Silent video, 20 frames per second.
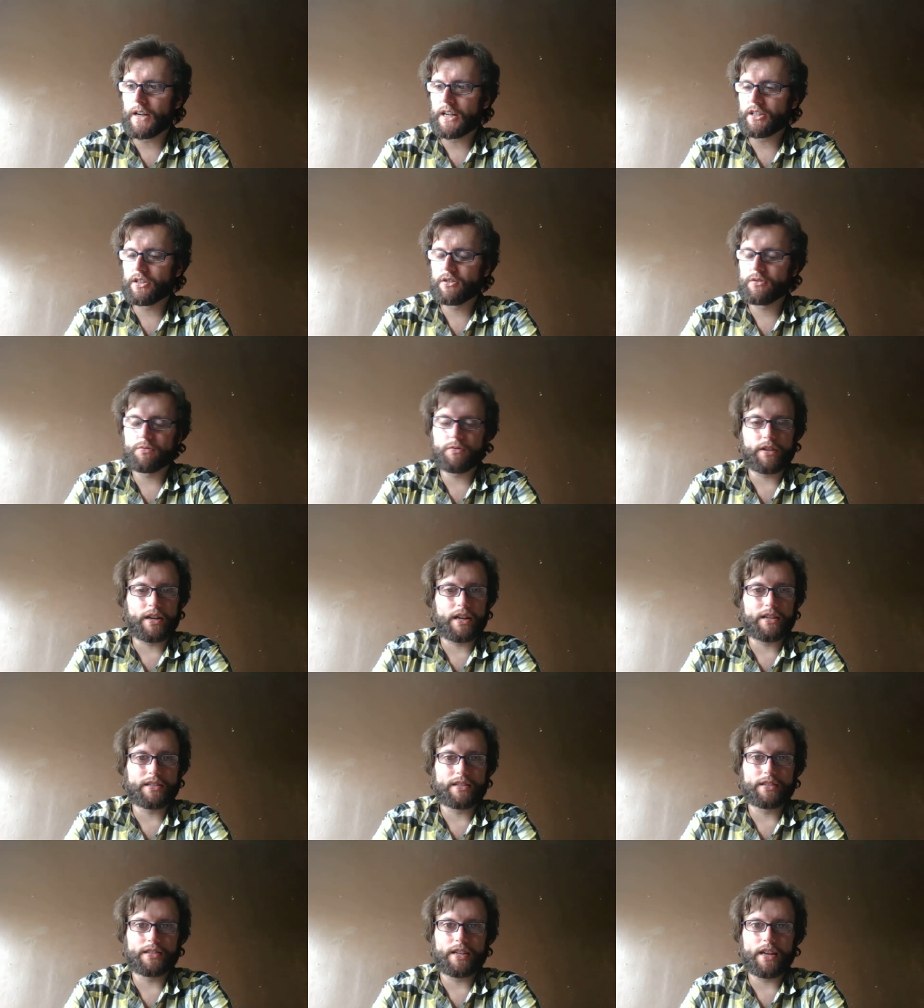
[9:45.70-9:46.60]
just want to
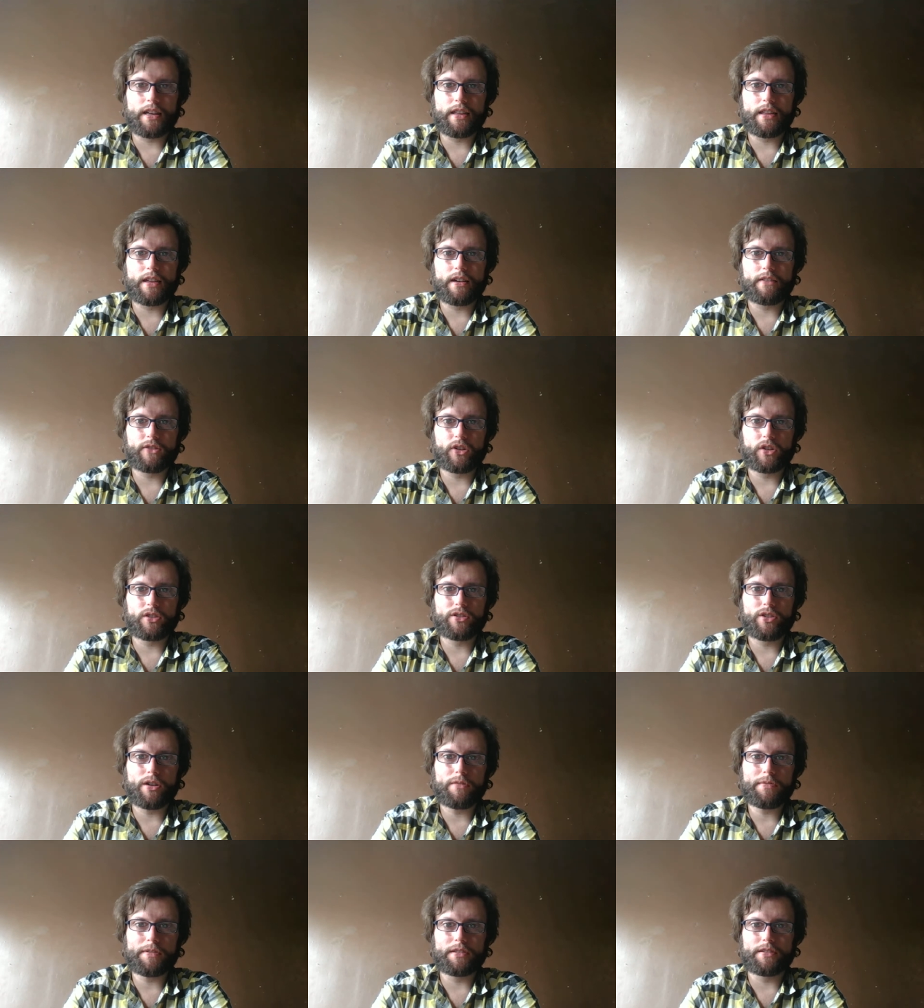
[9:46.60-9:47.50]
actually say that I've got a
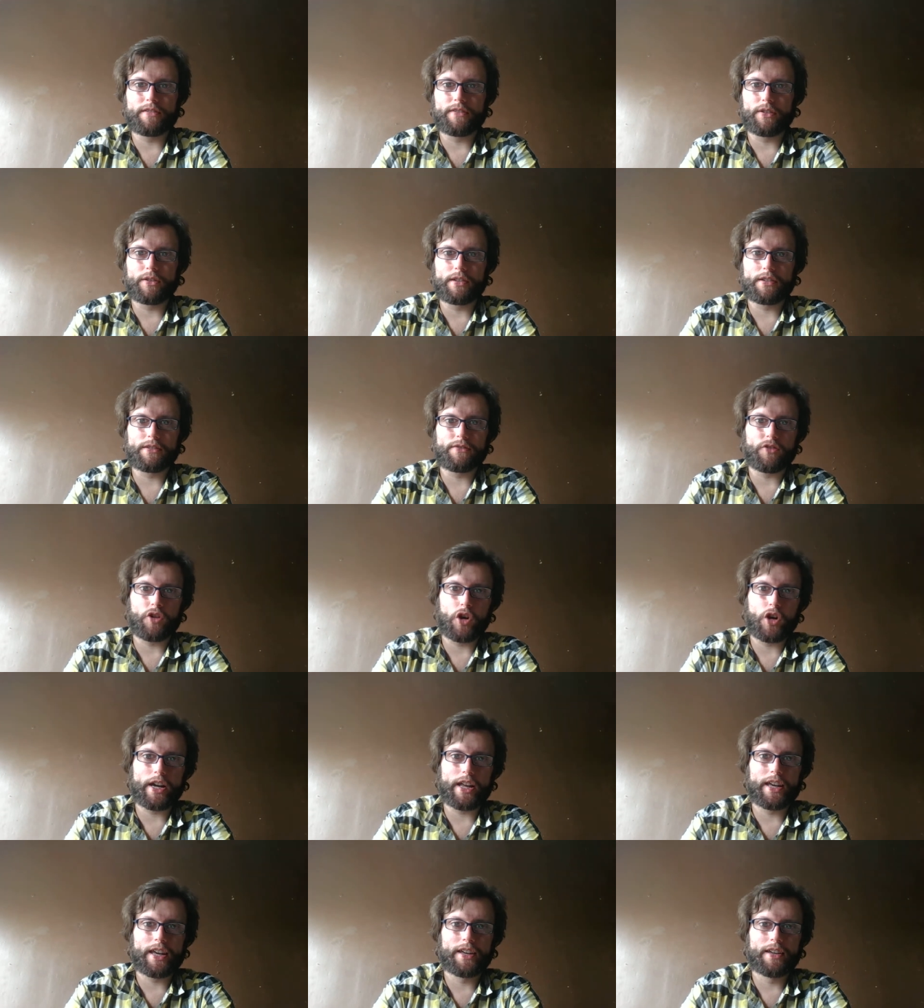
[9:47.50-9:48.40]
job interview this
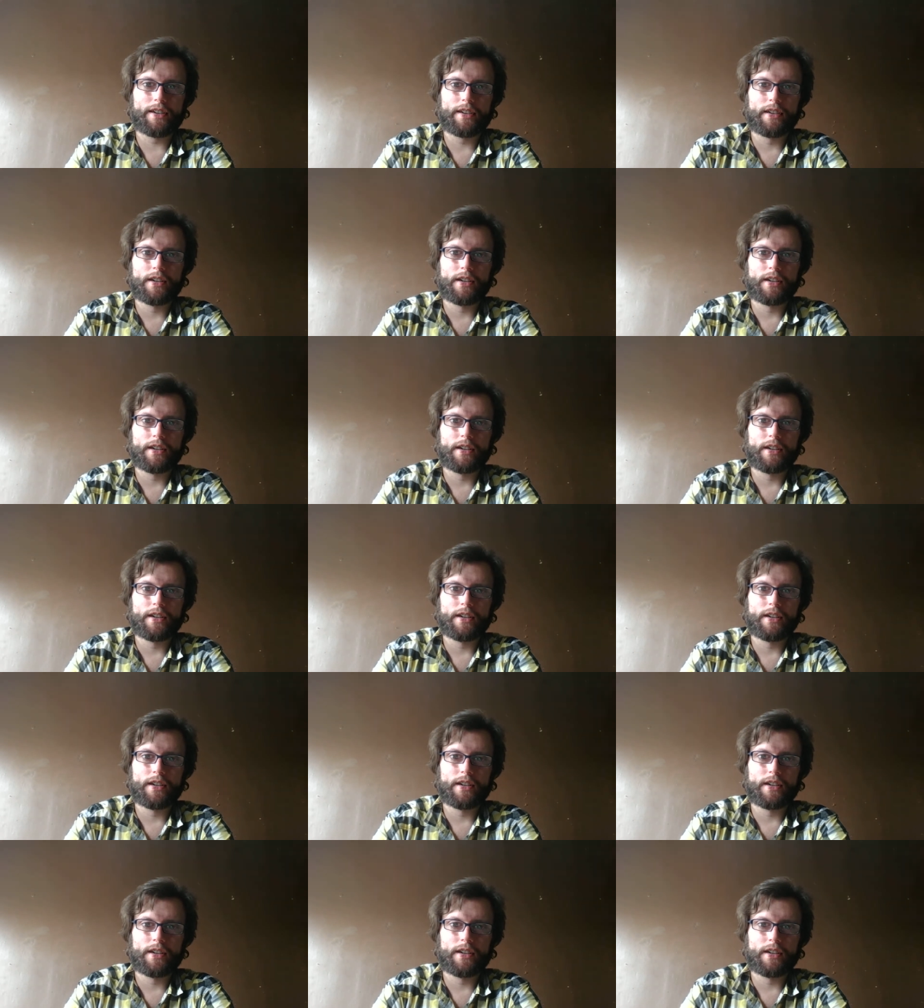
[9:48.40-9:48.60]
Friday,